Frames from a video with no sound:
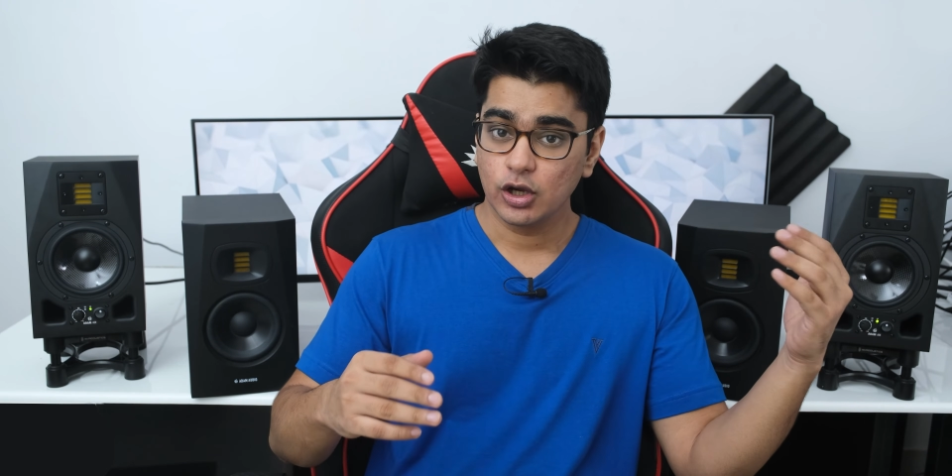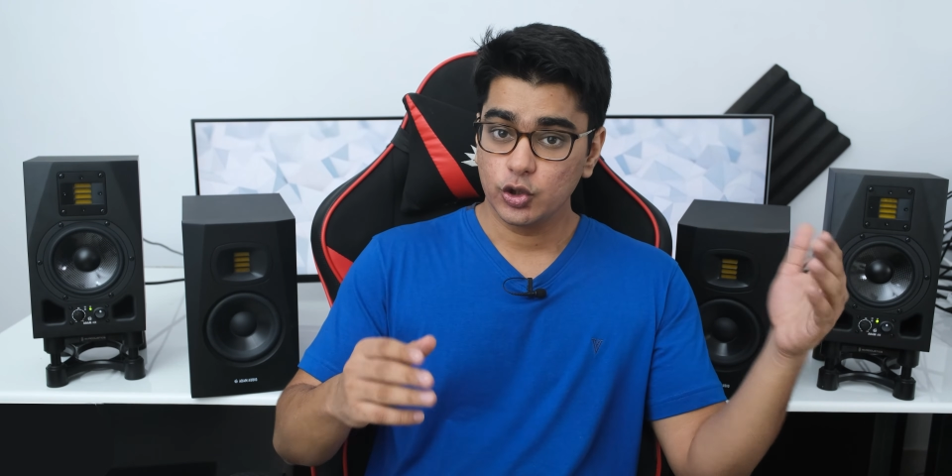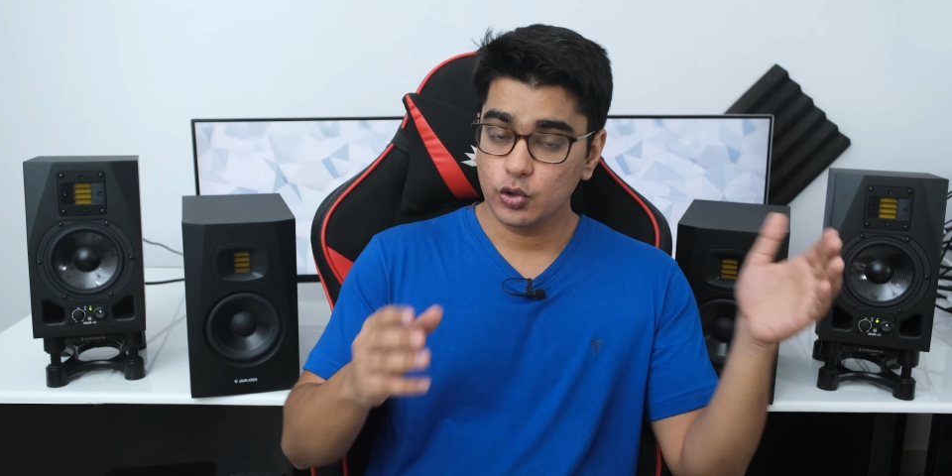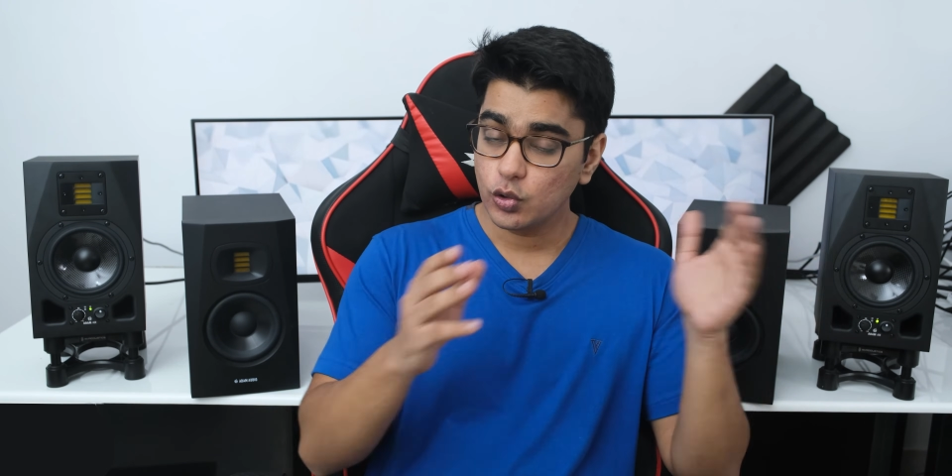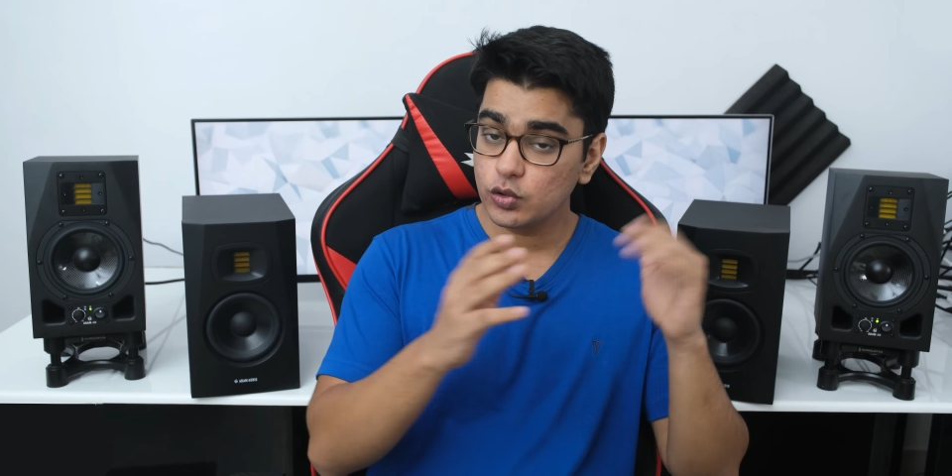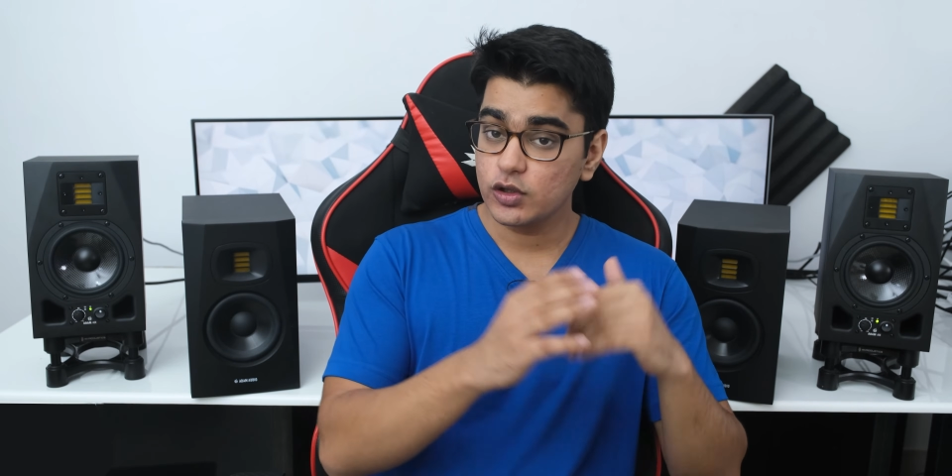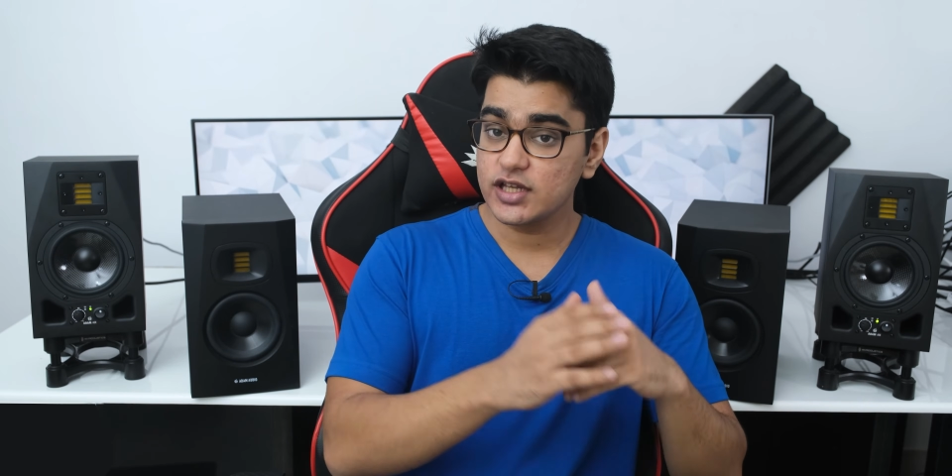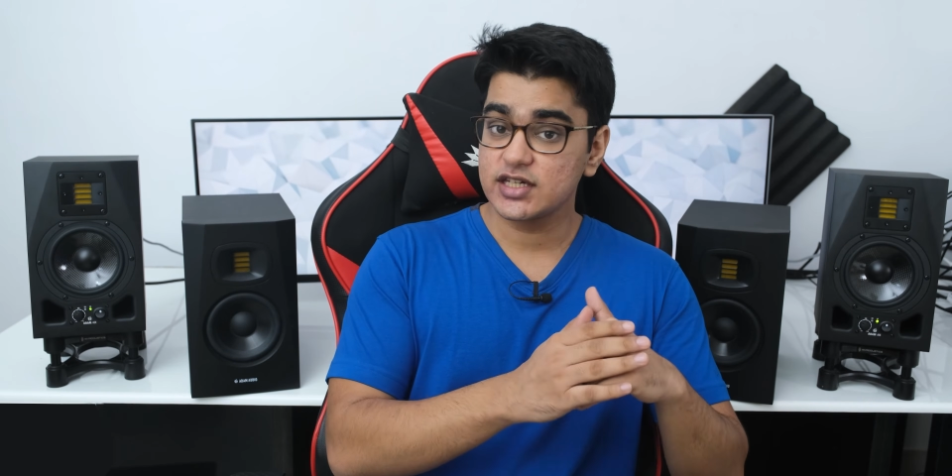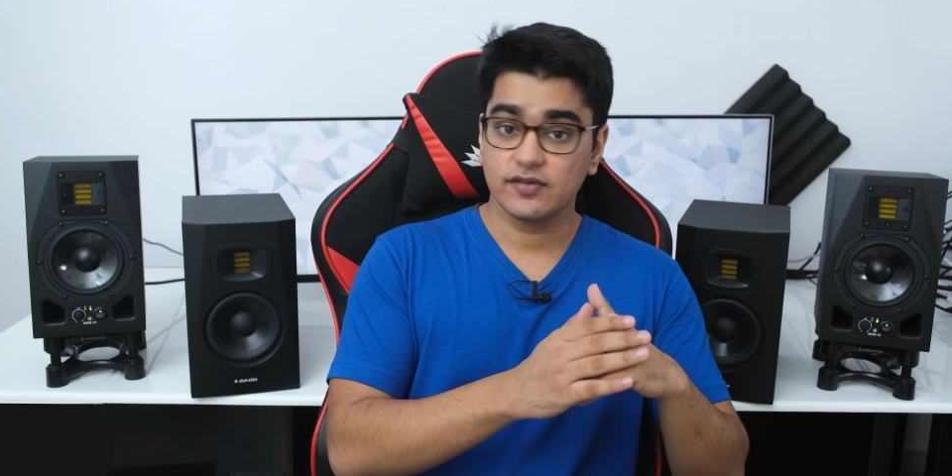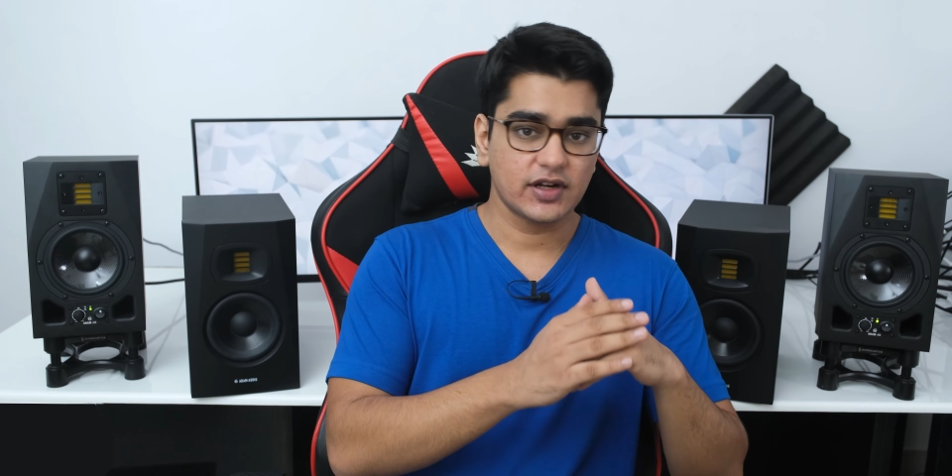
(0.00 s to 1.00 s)
you do
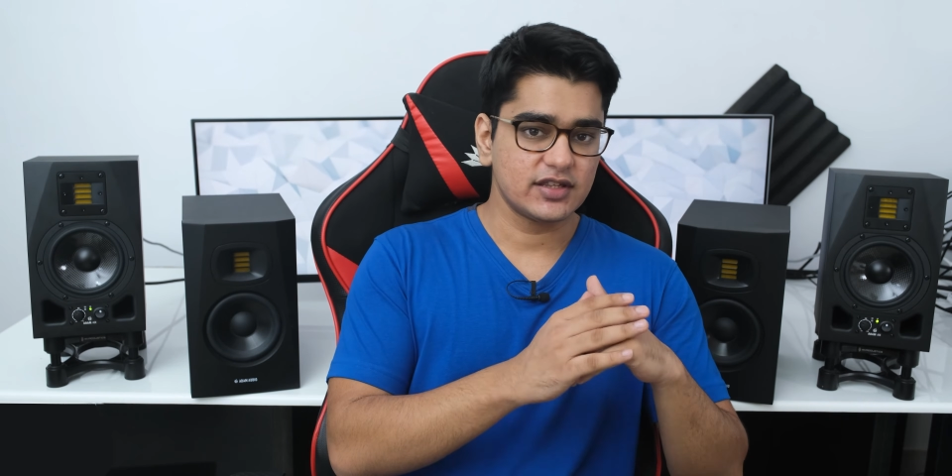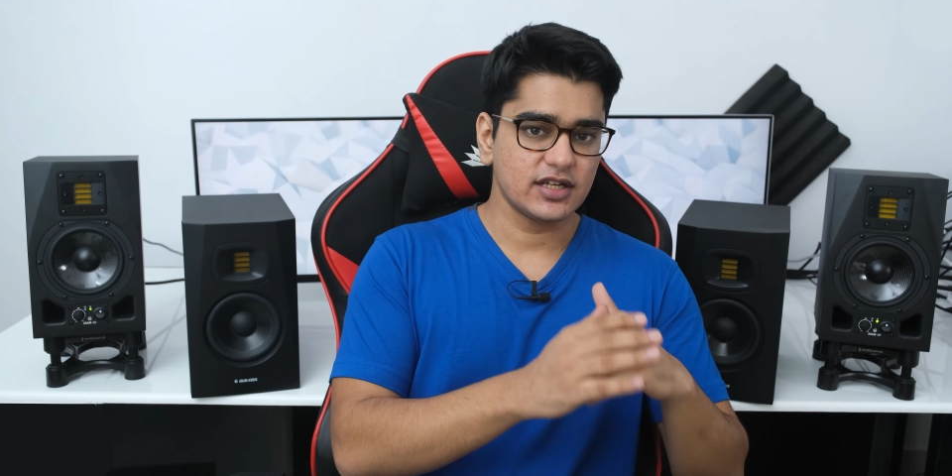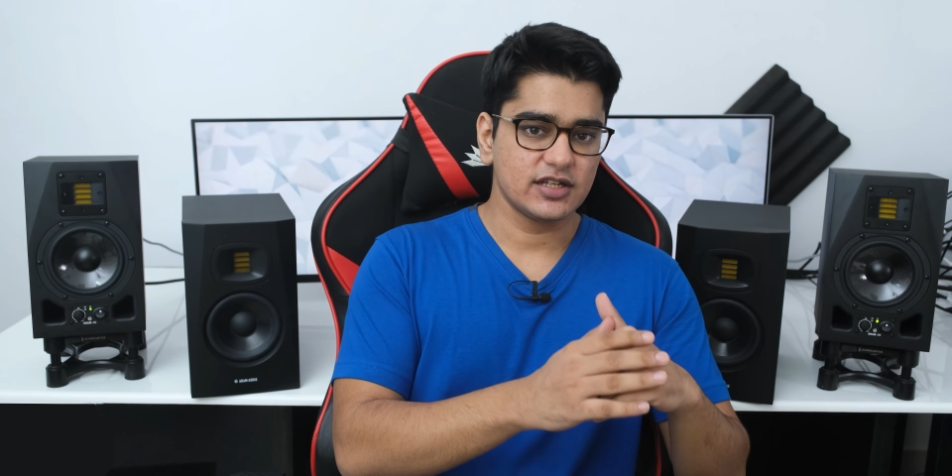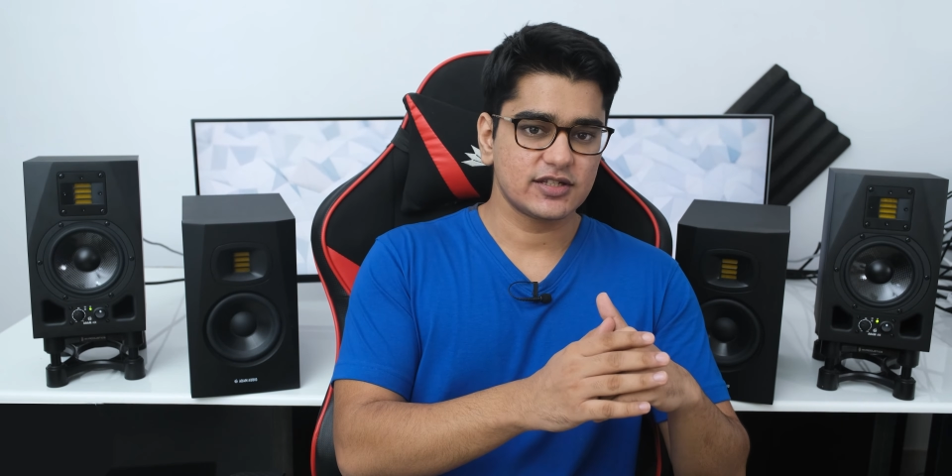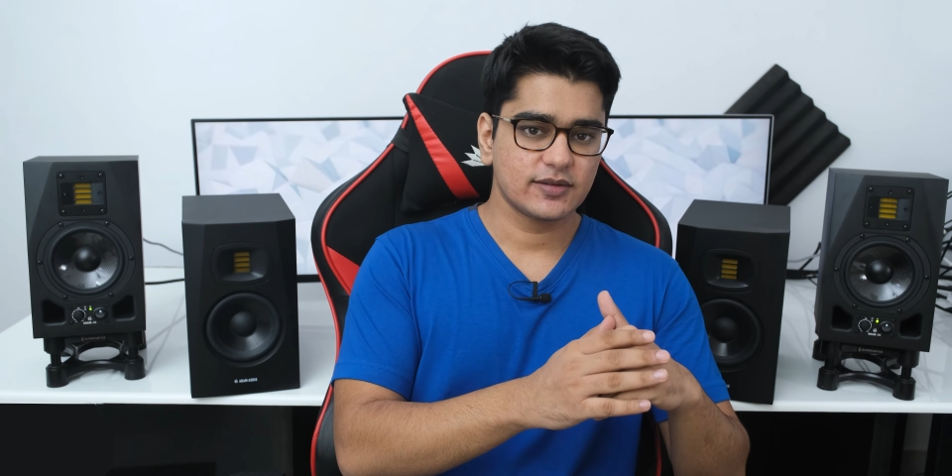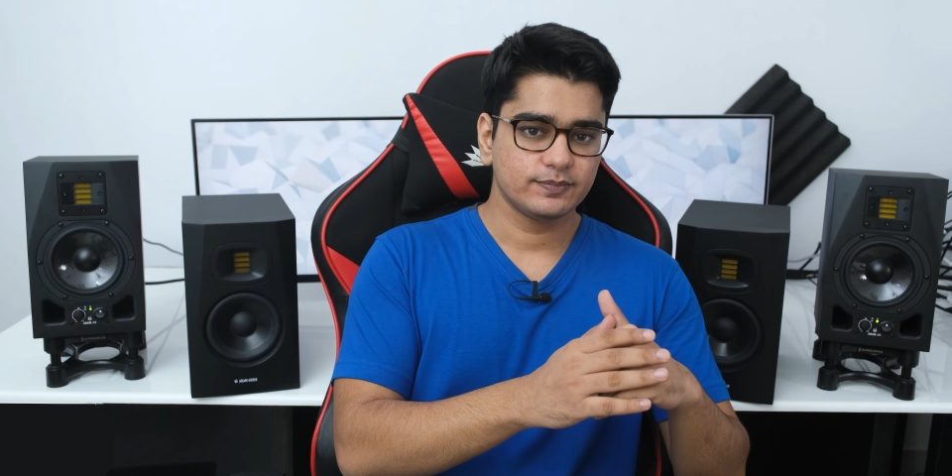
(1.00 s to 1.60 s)
notice differences.